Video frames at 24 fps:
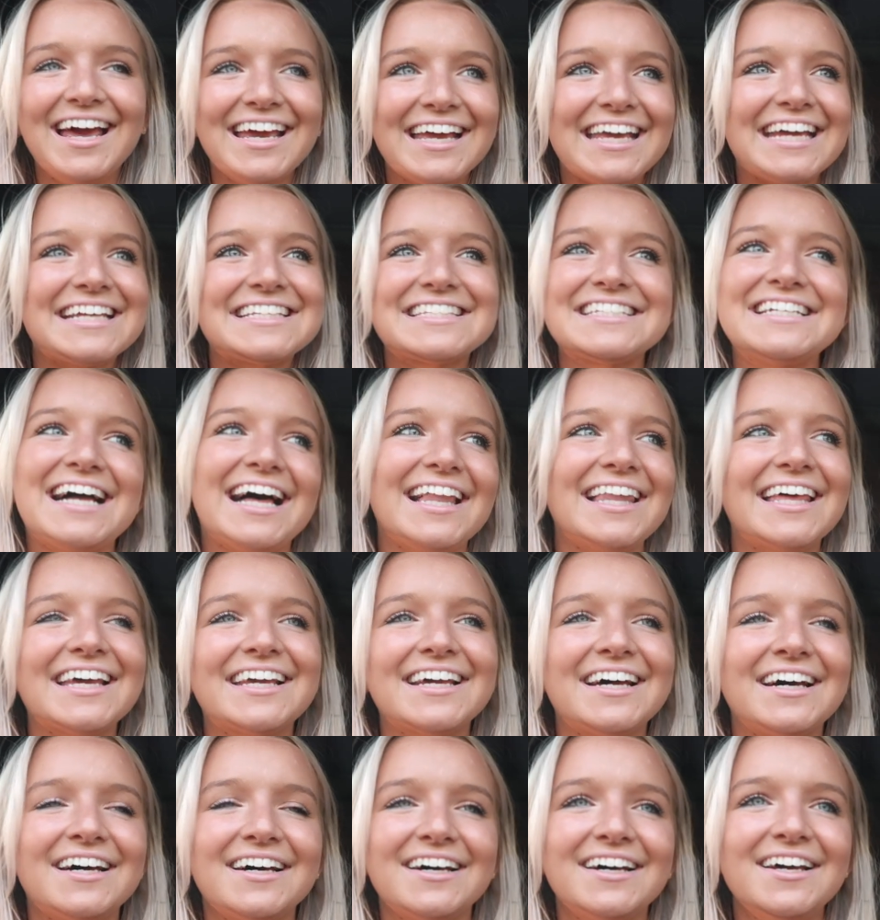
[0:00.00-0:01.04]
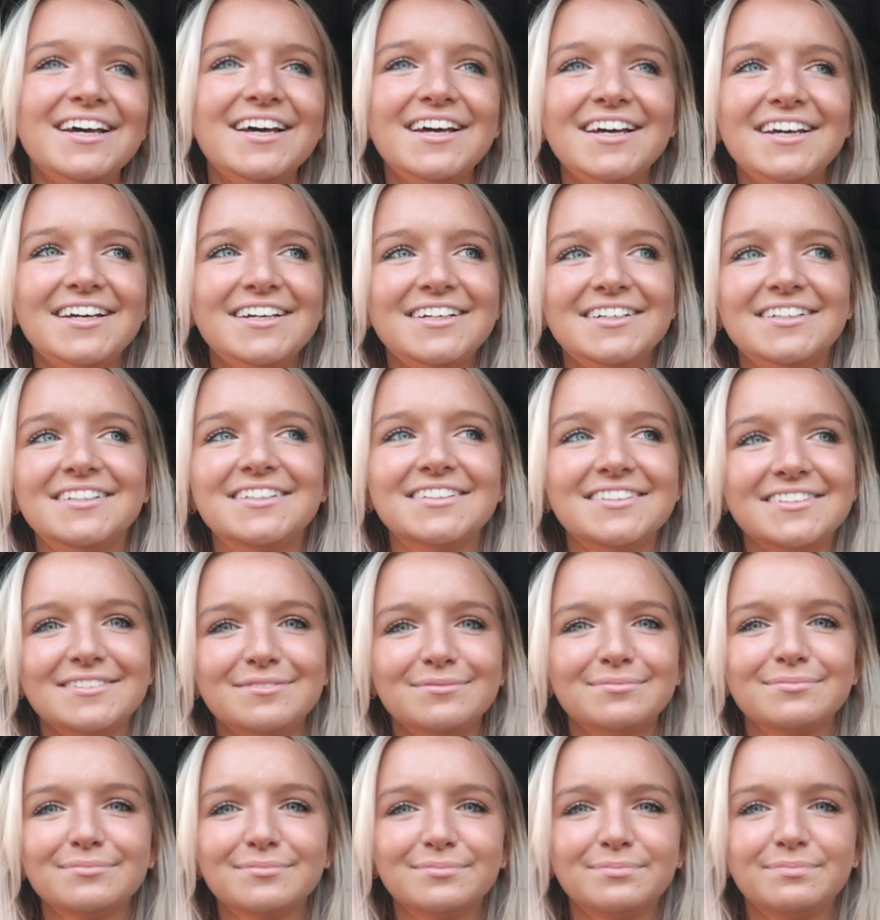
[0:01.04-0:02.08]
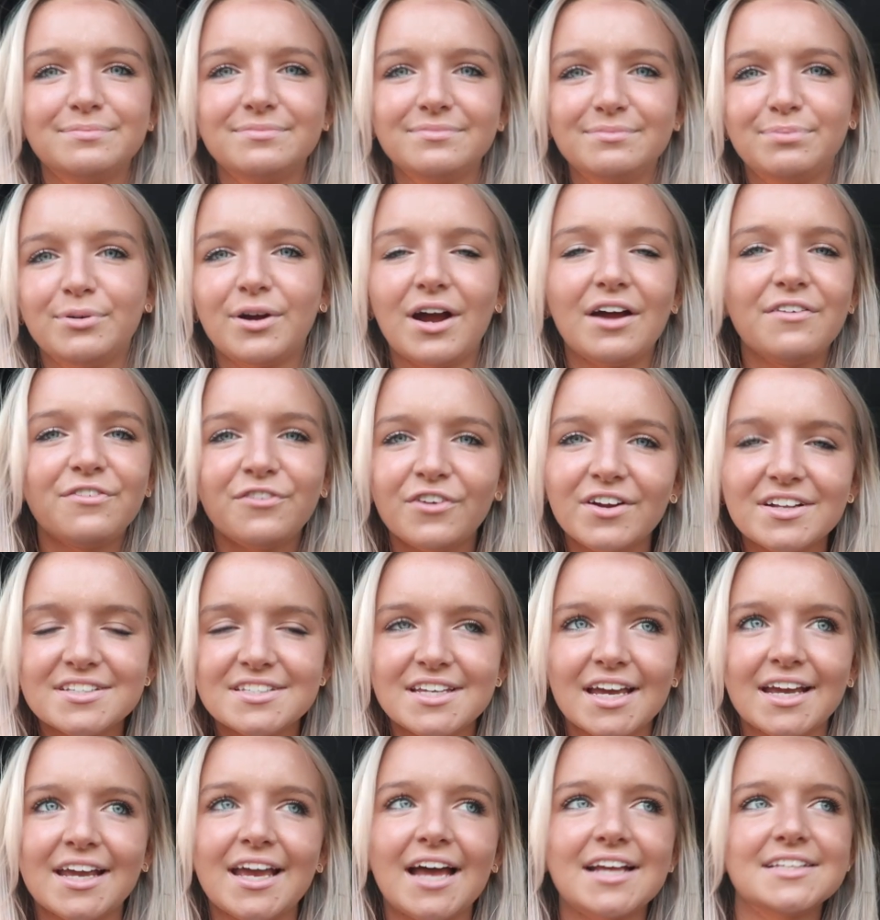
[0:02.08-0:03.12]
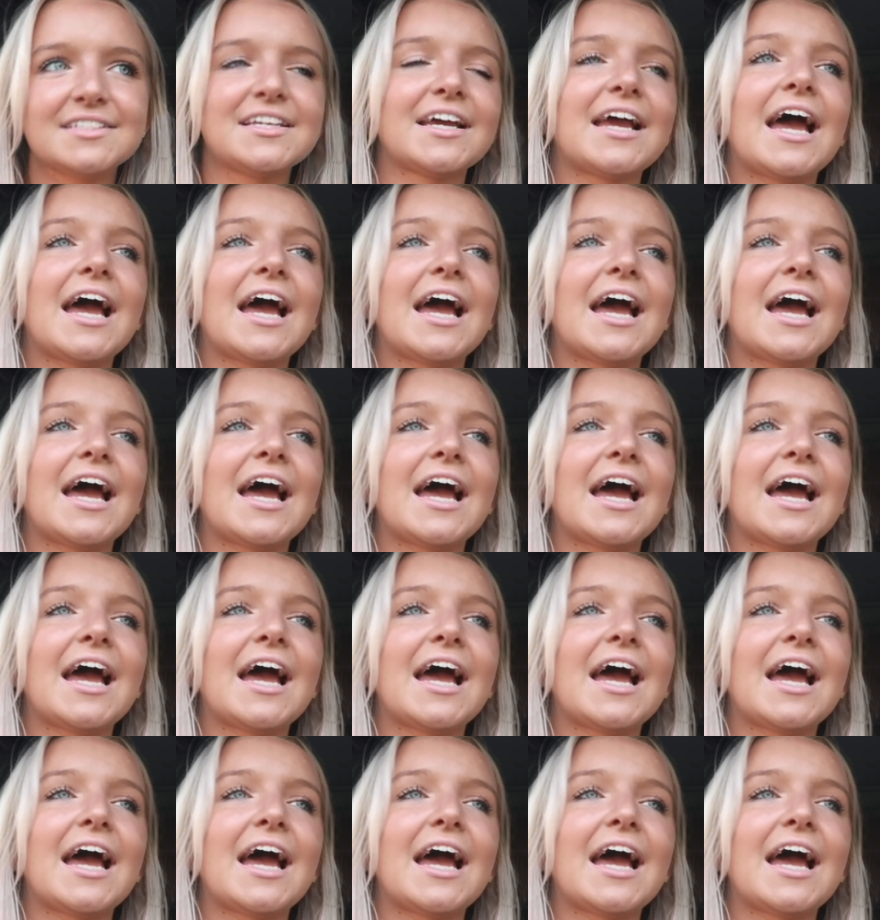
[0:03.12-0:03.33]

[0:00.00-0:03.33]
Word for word: Like, it's not like a preference, I guess.